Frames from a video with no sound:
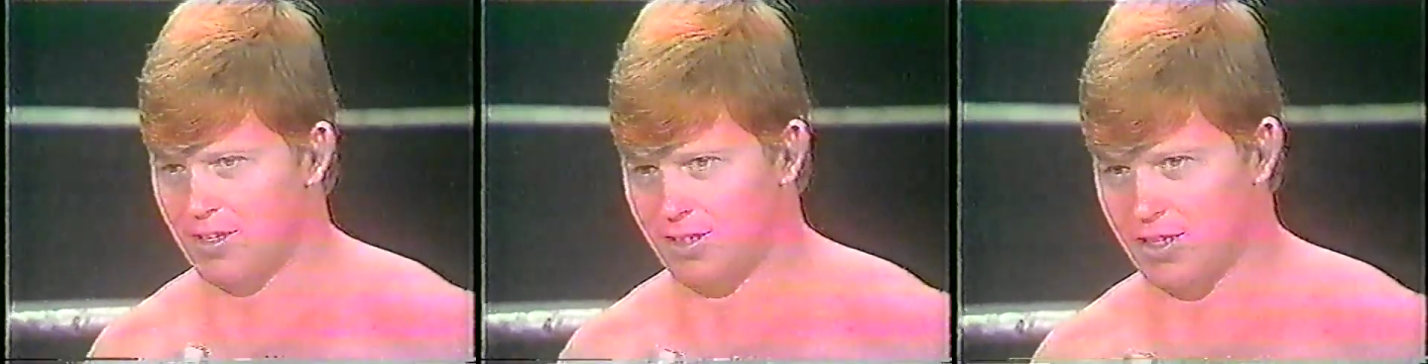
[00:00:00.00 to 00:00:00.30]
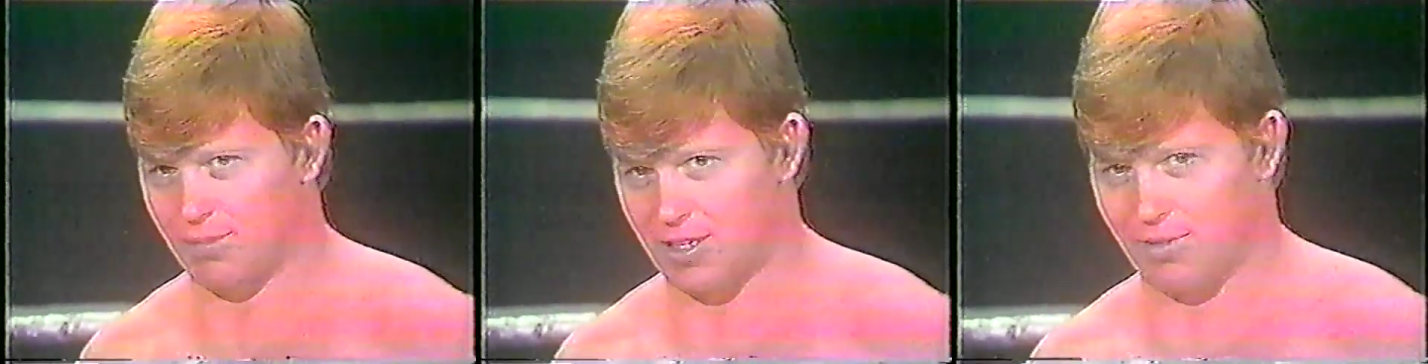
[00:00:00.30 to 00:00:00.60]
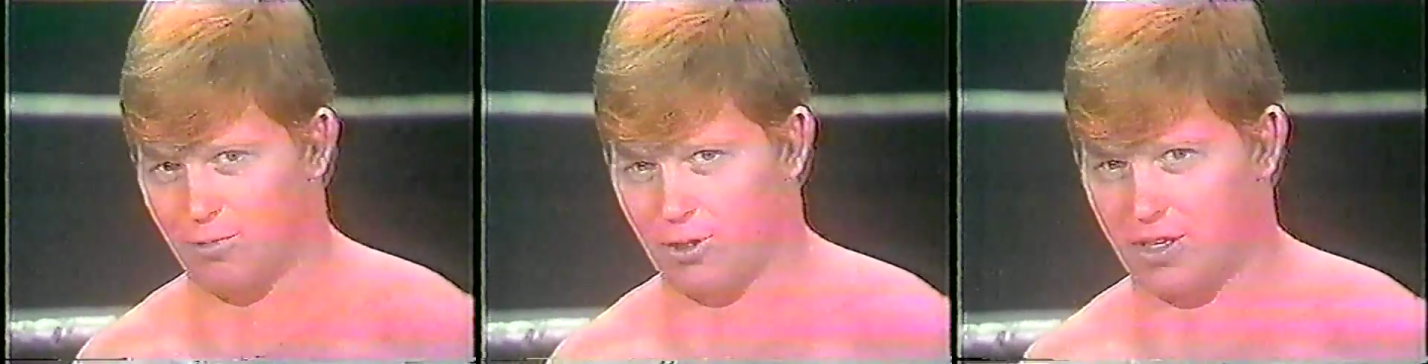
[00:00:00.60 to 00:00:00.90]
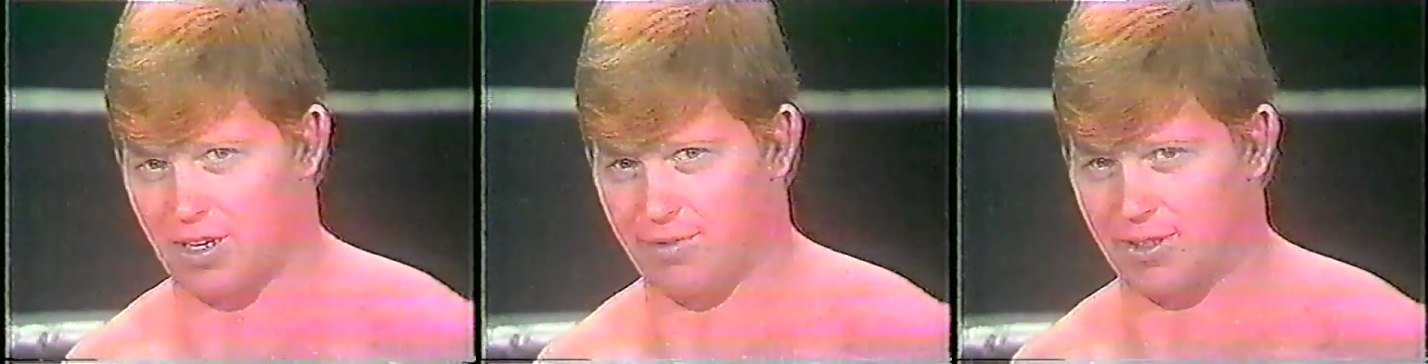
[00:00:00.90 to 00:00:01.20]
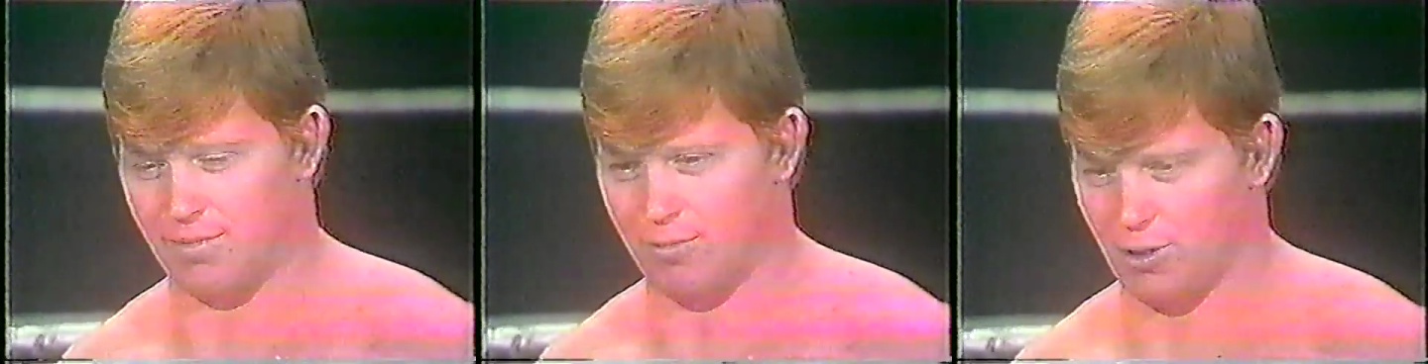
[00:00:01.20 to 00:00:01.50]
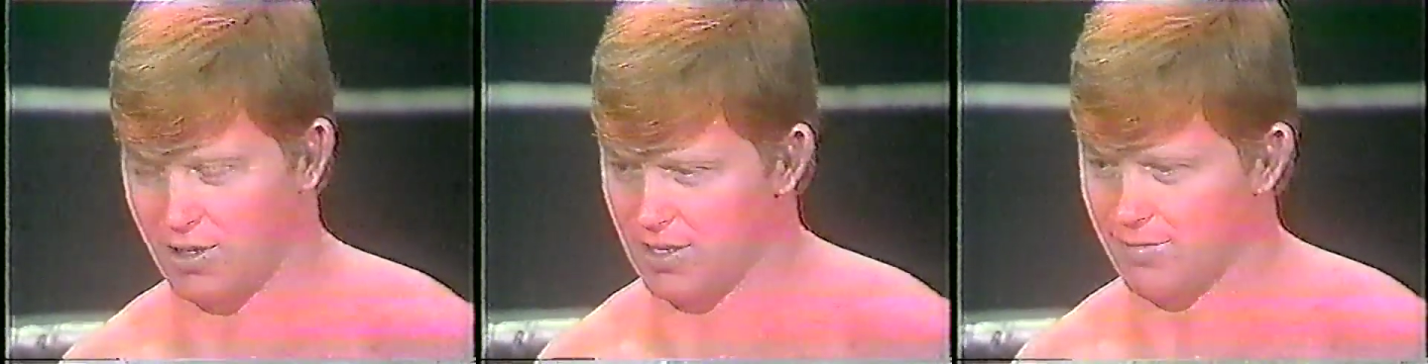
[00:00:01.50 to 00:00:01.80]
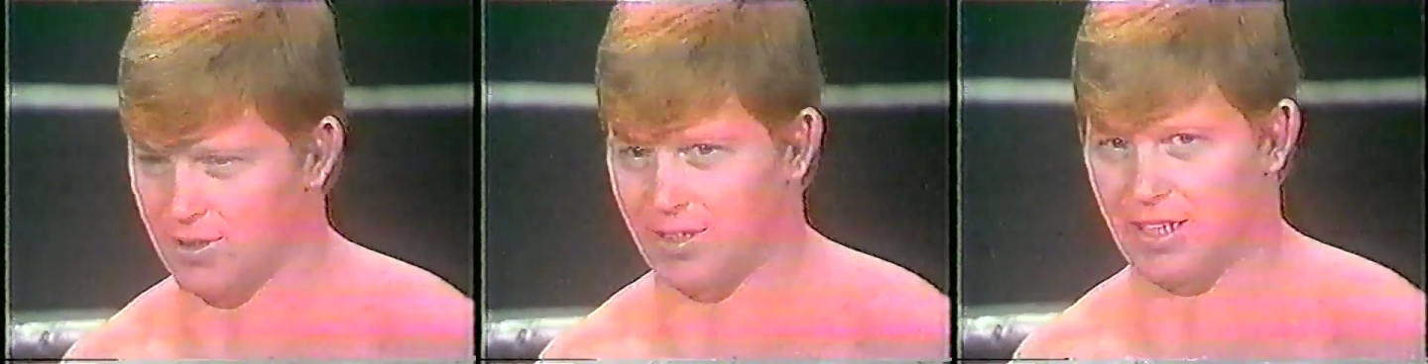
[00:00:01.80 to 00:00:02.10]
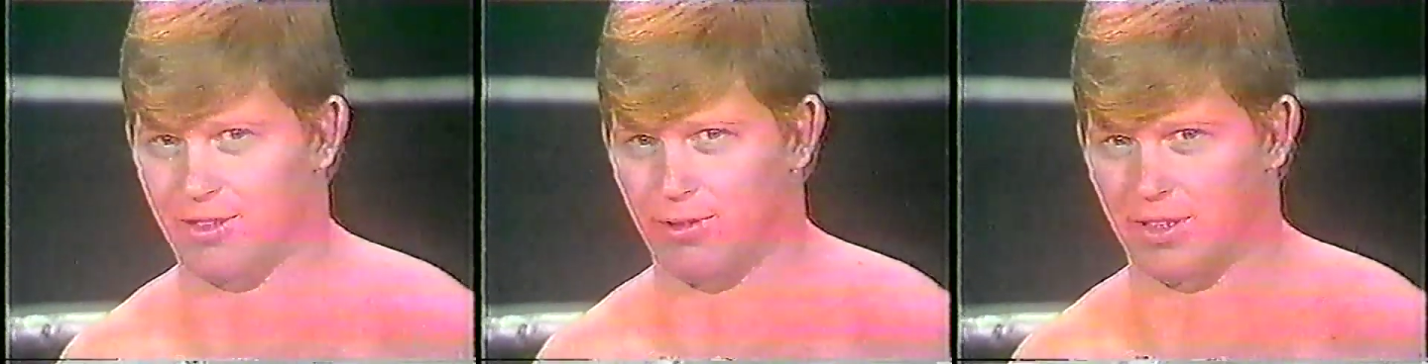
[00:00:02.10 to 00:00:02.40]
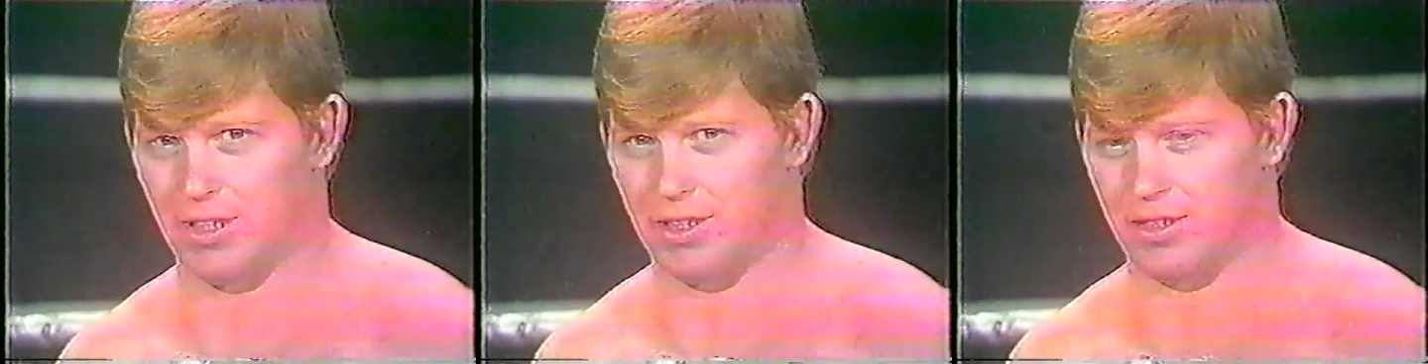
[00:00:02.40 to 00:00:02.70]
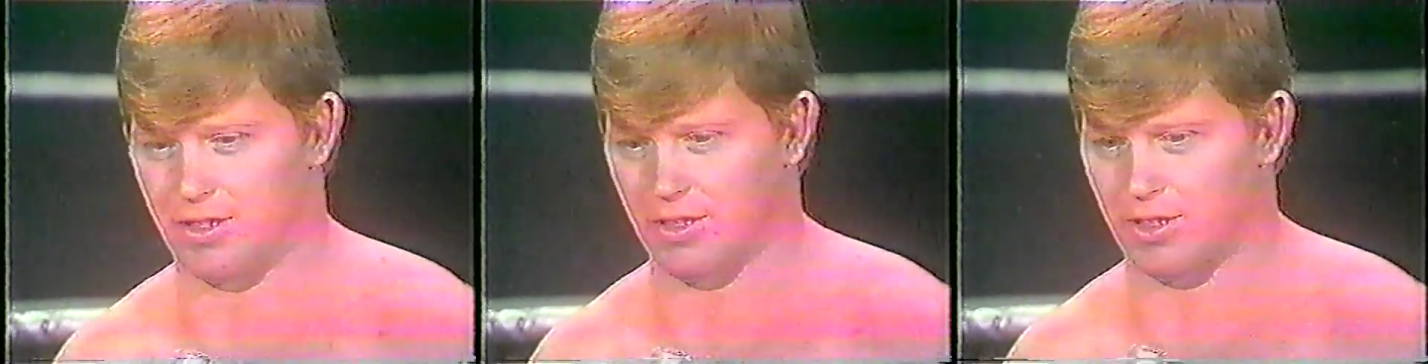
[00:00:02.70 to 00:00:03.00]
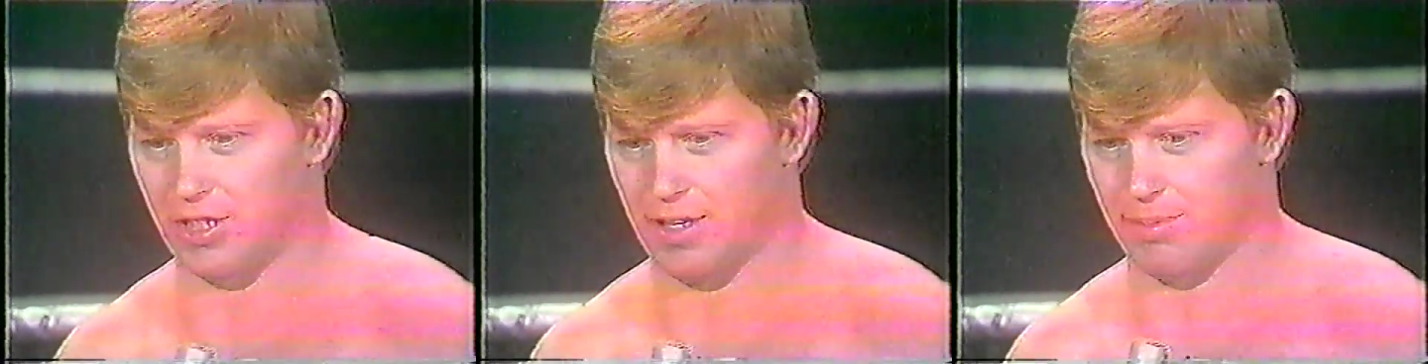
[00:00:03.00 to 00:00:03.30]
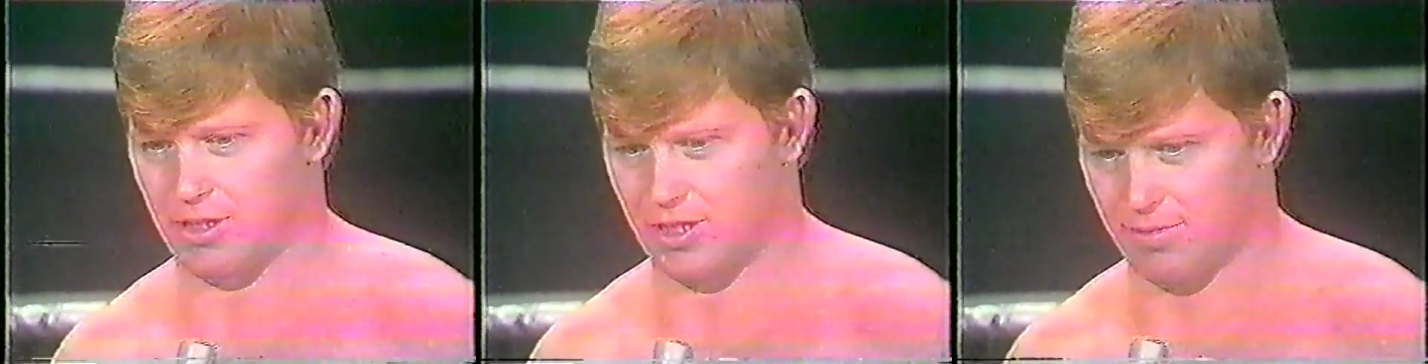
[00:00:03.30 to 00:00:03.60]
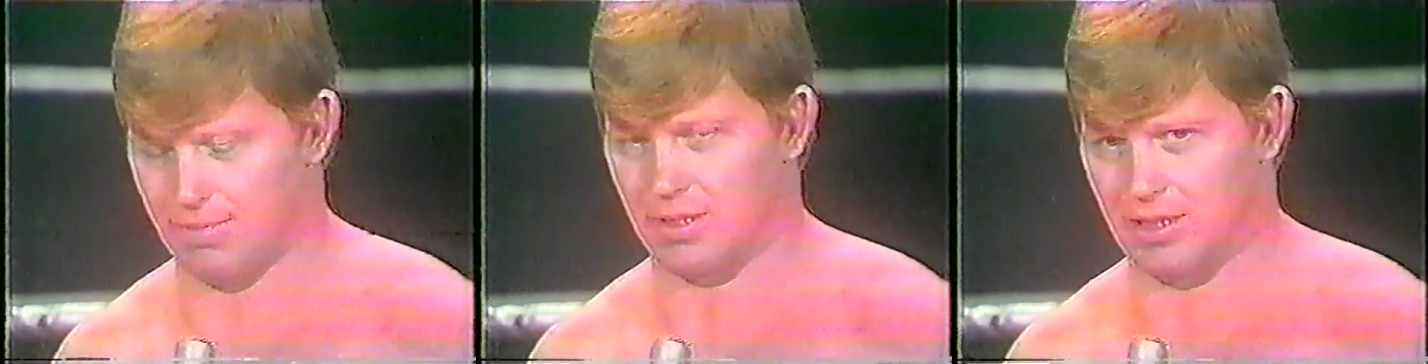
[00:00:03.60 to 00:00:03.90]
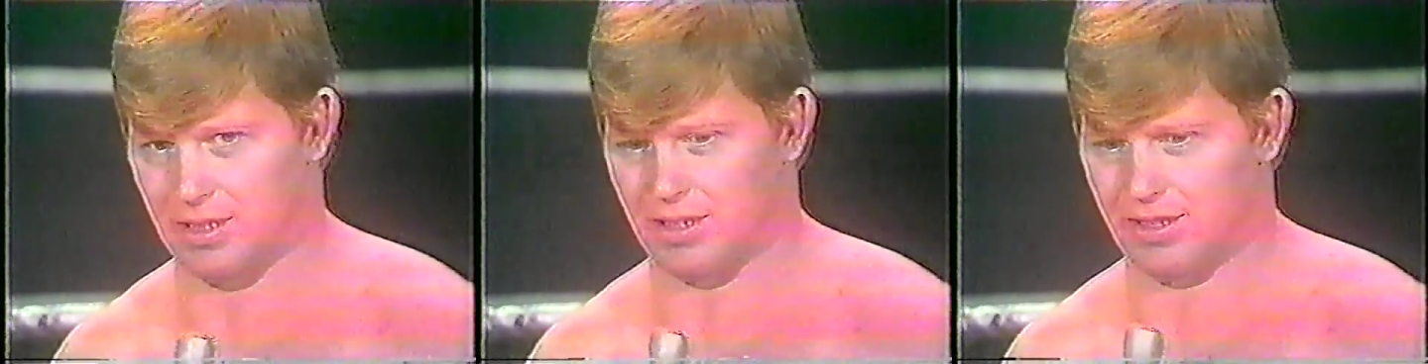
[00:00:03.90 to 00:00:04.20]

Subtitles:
keep getting more confident and more confident, and that's what gets you to the championship, and